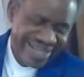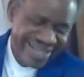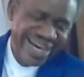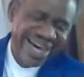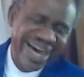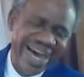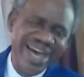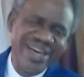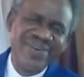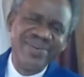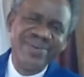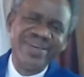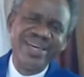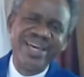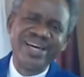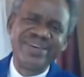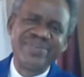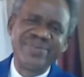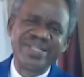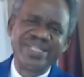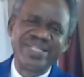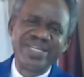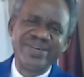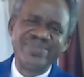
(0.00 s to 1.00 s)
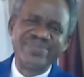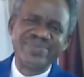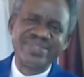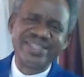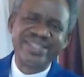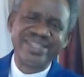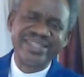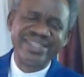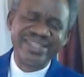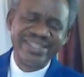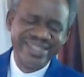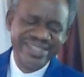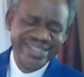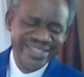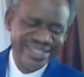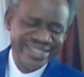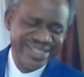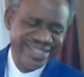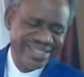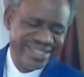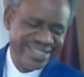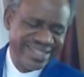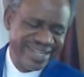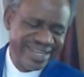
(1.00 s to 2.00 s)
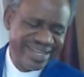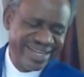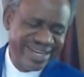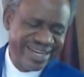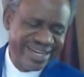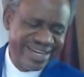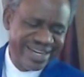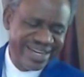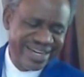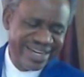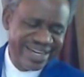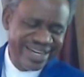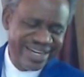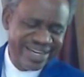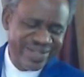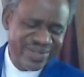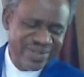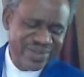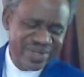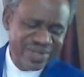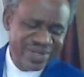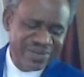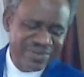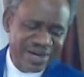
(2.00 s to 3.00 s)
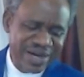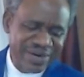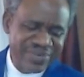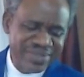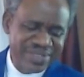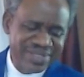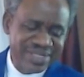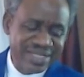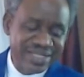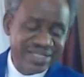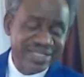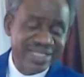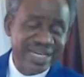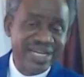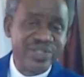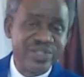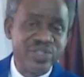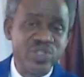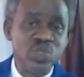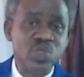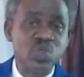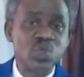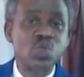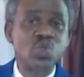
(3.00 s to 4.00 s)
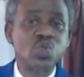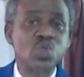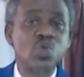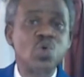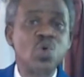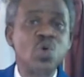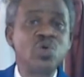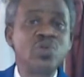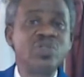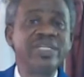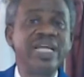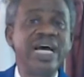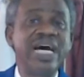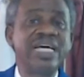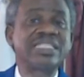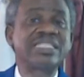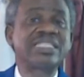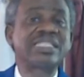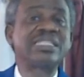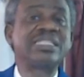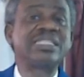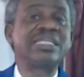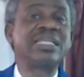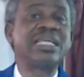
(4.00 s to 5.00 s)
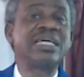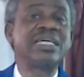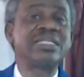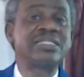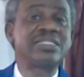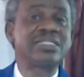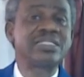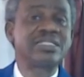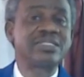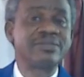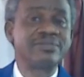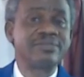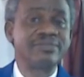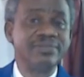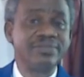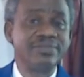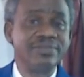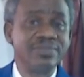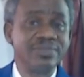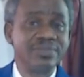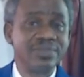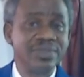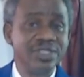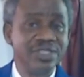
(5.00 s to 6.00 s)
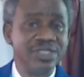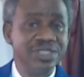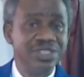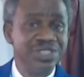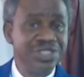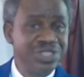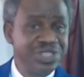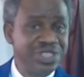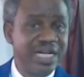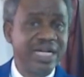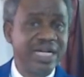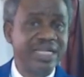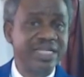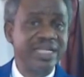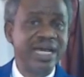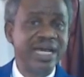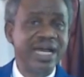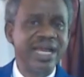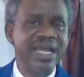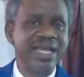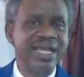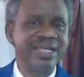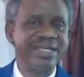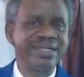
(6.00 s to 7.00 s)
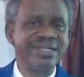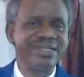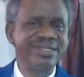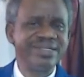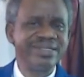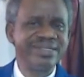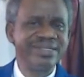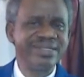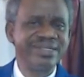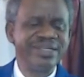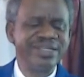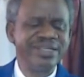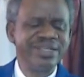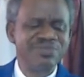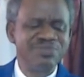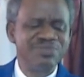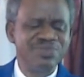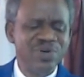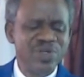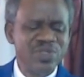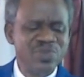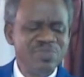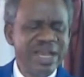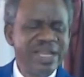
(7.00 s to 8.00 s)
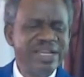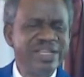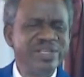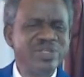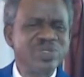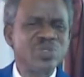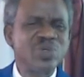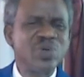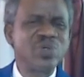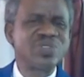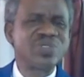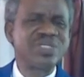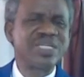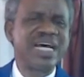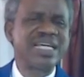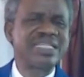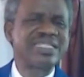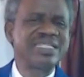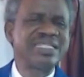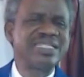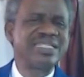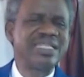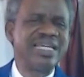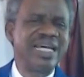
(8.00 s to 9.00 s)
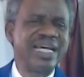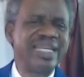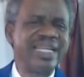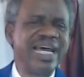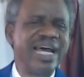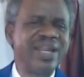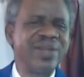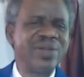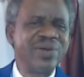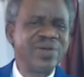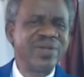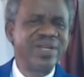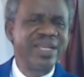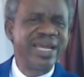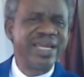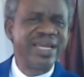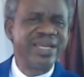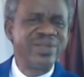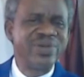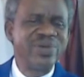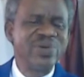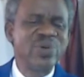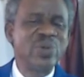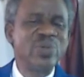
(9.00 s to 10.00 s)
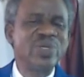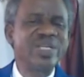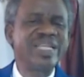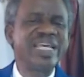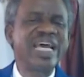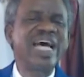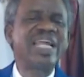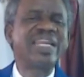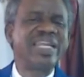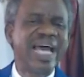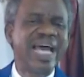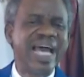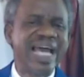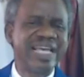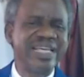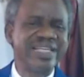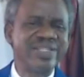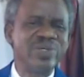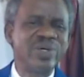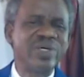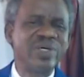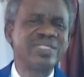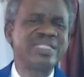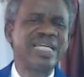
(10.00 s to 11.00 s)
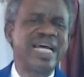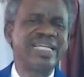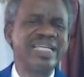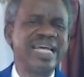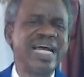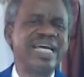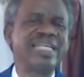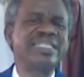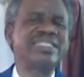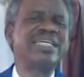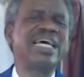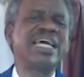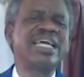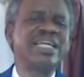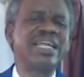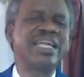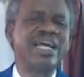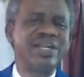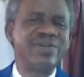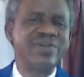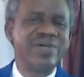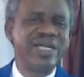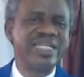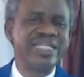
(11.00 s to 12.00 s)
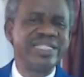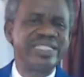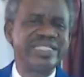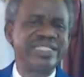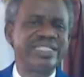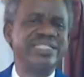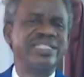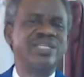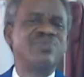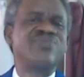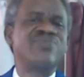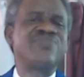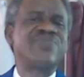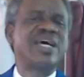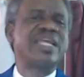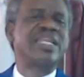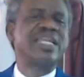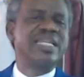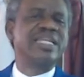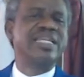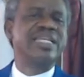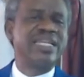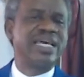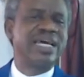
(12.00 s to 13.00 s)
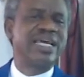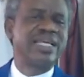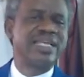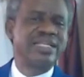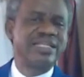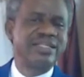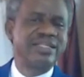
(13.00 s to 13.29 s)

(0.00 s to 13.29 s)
Are you hearing what I'm saying? You know, the Bible says that the soul that sinneth, he shall die. But many souls are sinning and they are not dying. No, they are dying. It's just that they are dying gradually till they will finally die.